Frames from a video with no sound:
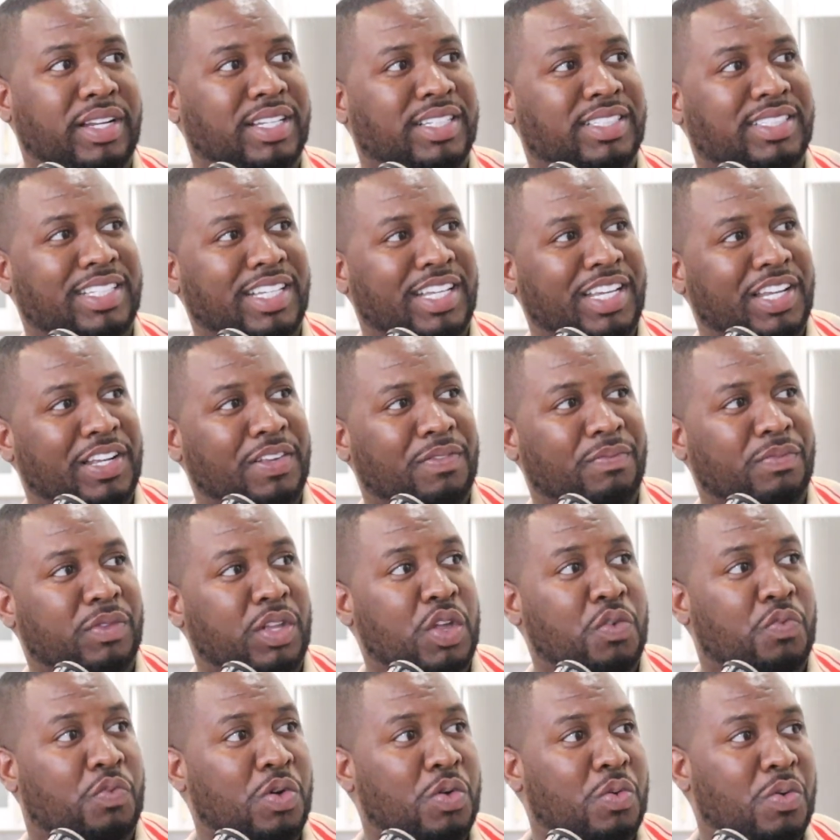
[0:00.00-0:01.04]
But you
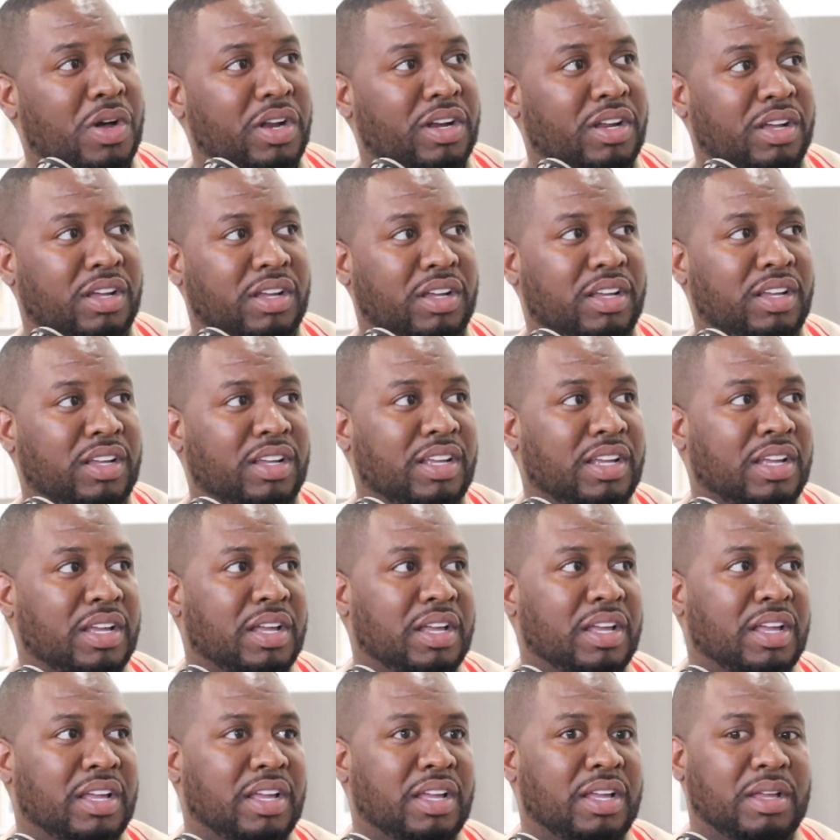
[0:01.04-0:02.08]
see, if we want to
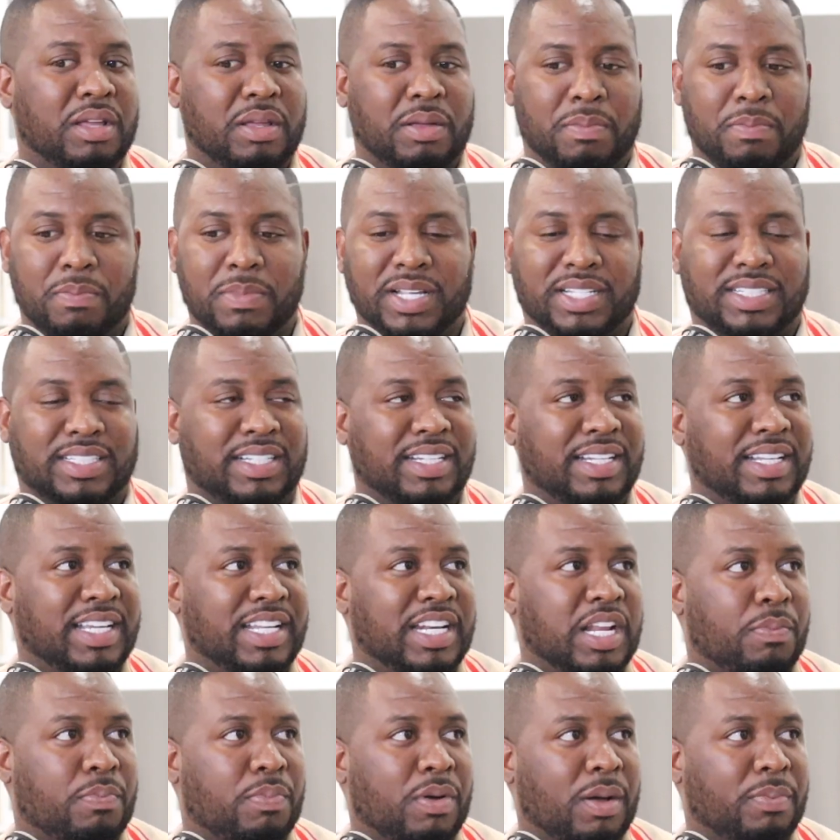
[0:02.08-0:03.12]

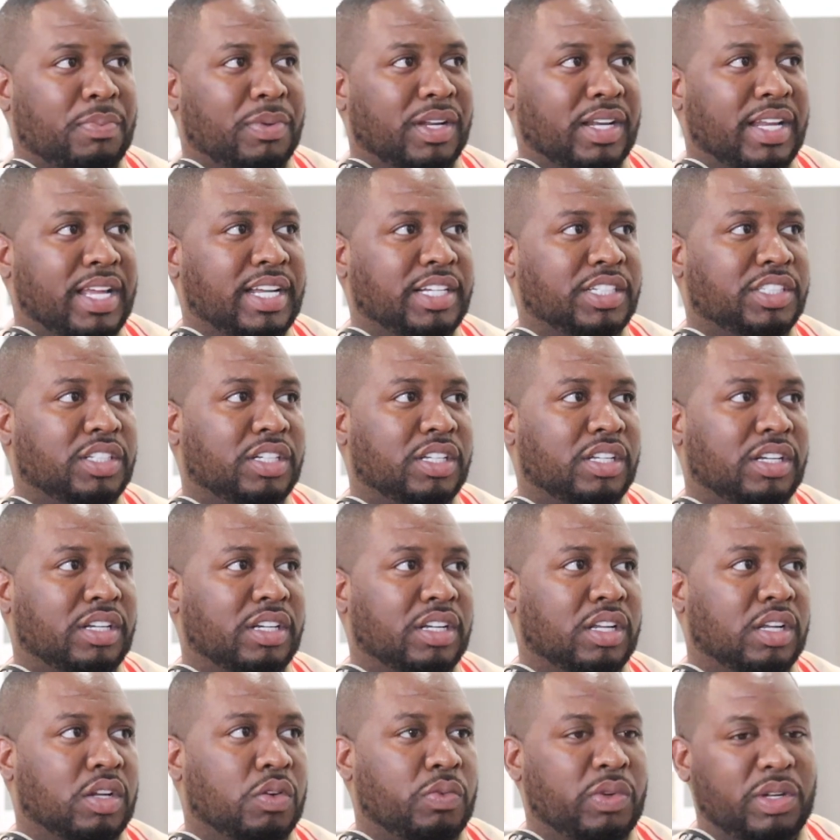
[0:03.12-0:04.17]
mislead a
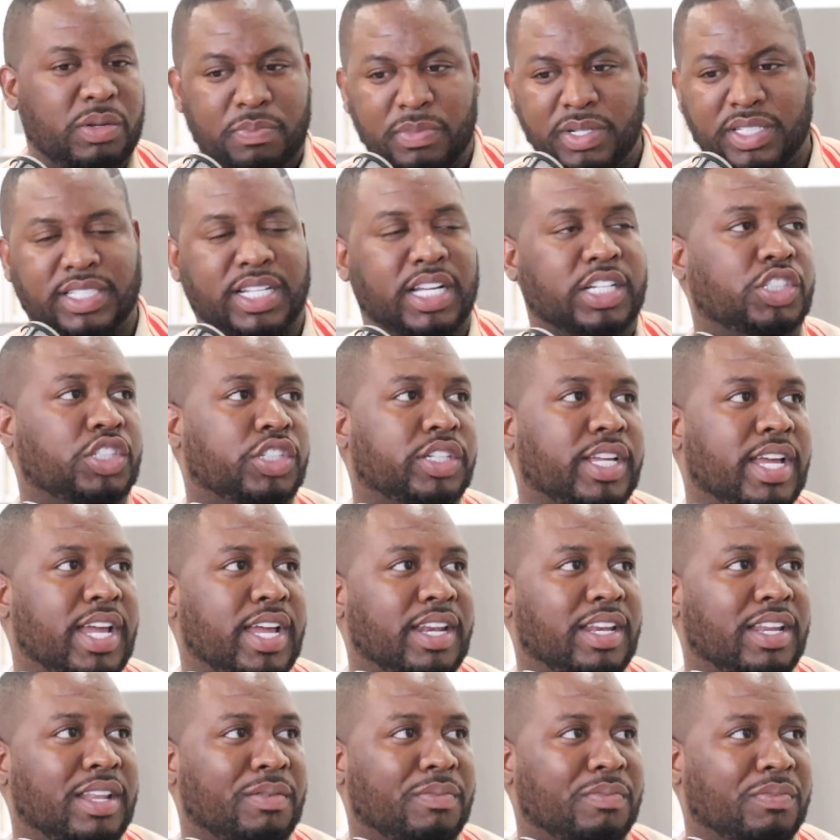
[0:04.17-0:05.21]
population, we
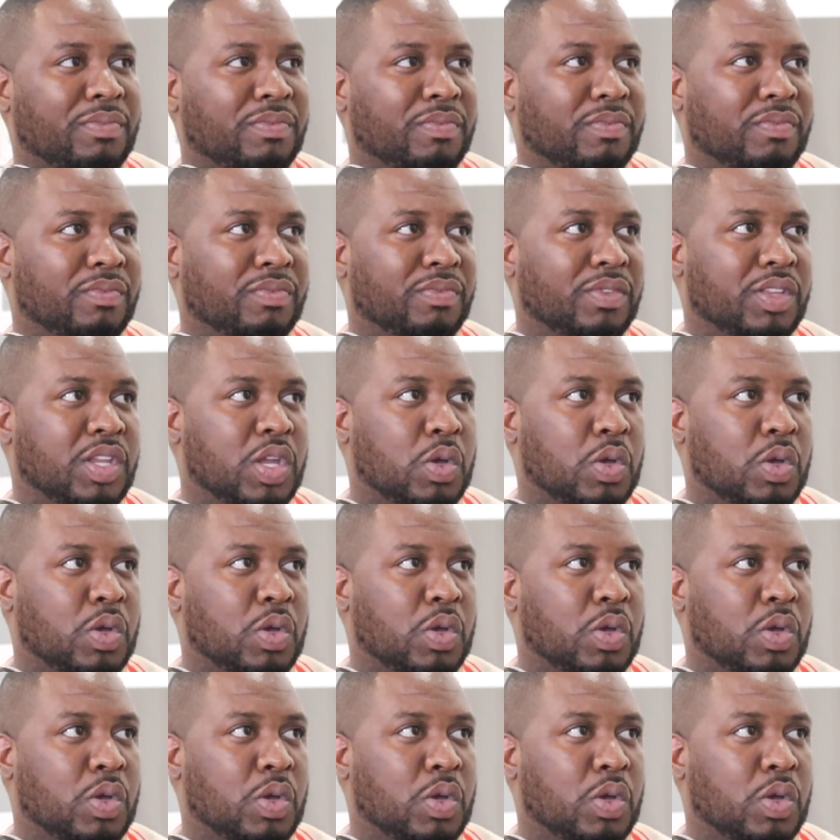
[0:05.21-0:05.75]
miseducate them.